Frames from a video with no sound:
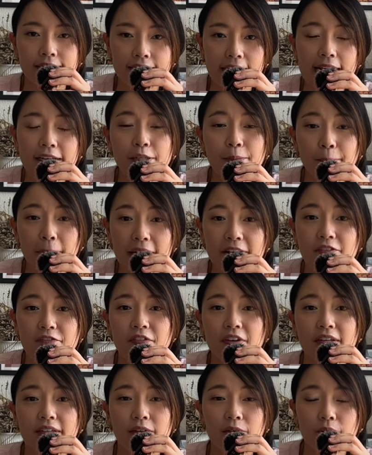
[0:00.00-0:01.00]
The other
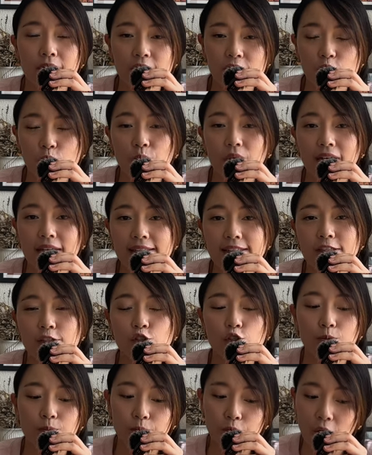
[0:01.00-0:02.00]
benefit is related
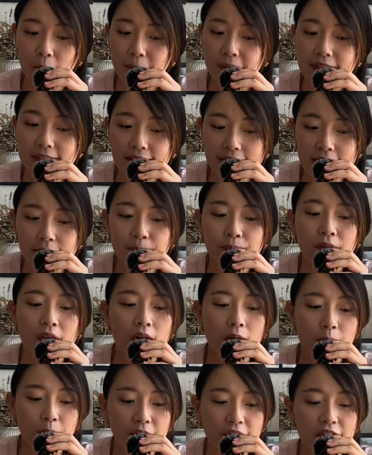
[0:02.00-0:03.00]
to property.
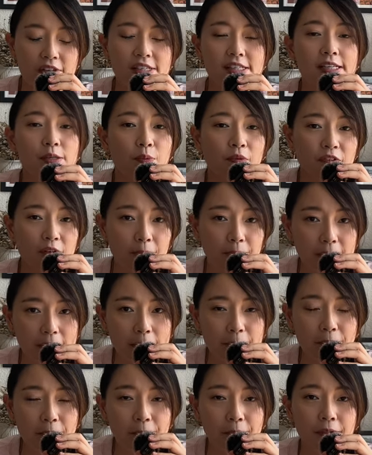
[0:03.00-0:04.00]
Previously, with the B
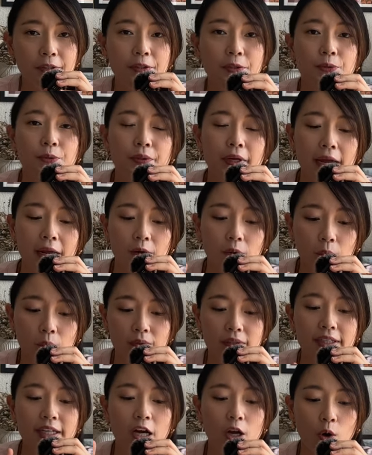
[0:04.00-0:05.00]
permit, you can
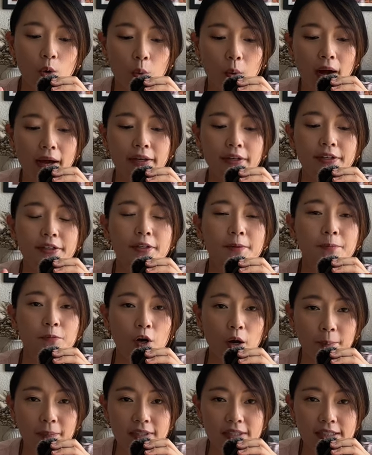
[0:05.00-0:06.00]
only acquire
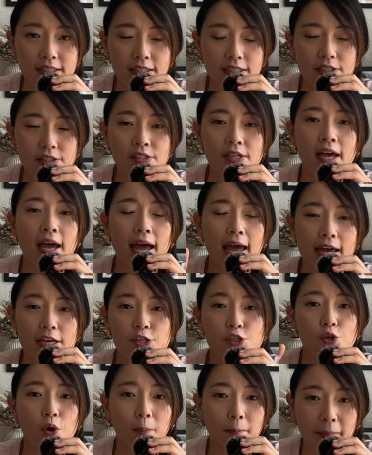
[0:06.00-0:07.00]
properties
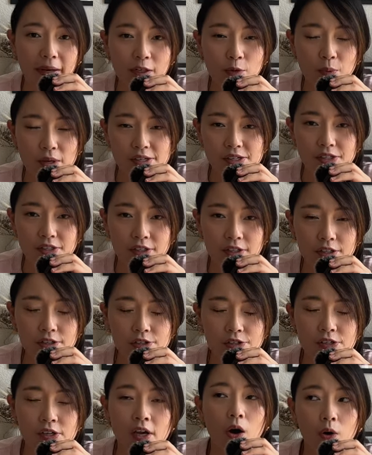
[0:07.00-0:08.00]
as your main
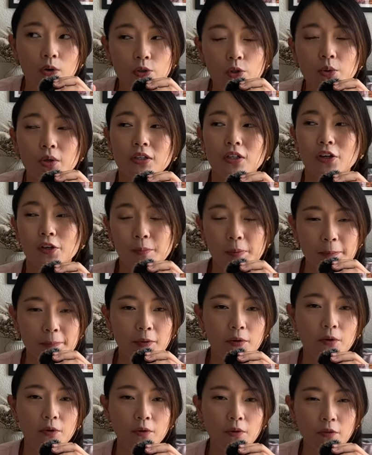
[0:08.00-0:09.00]
residence. Although a lot
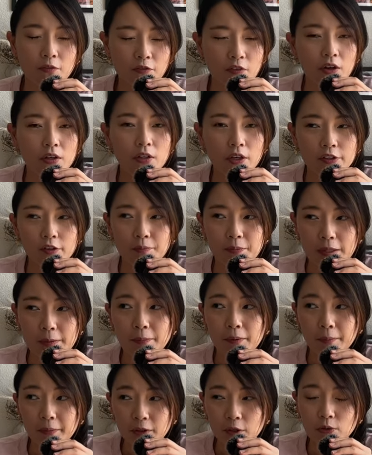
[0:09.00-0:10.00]
of B
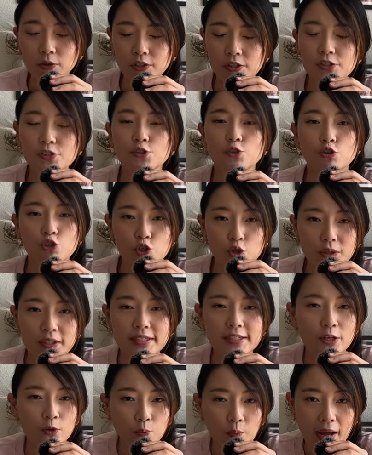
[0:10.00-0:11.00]
permit holders, usually
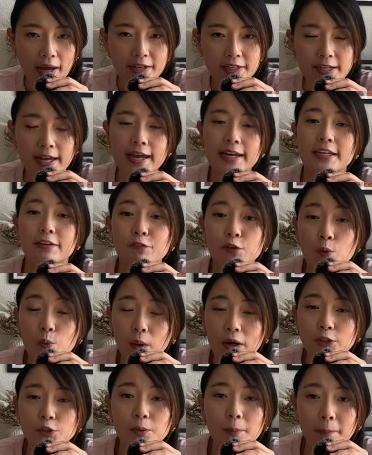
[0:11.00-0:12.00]
they rent. And if you
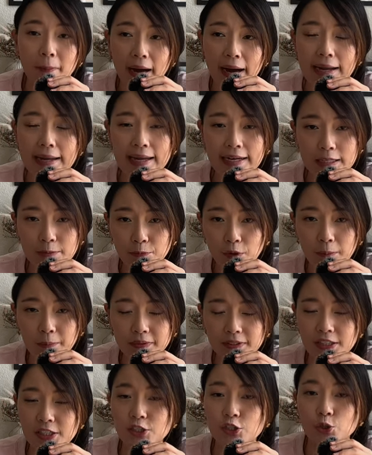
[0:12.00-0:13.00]
want to buy any
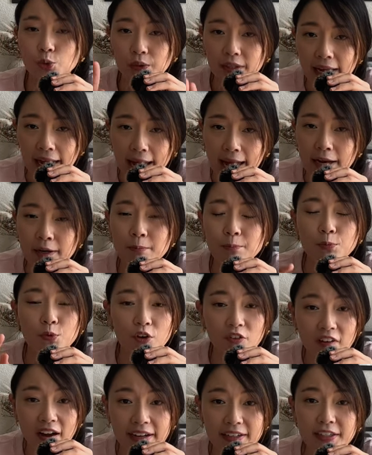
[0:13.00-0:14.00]
properties, you can,
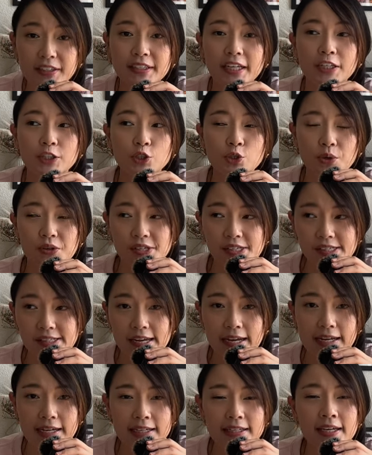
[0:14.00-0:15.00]
provided that you're
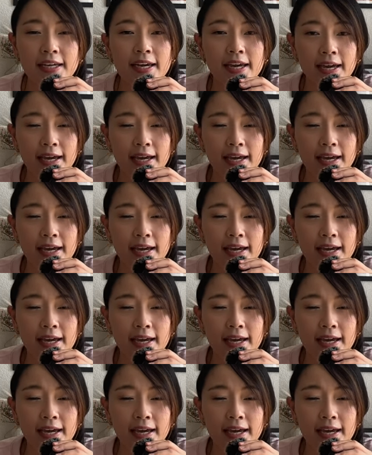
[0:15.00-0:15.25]
staying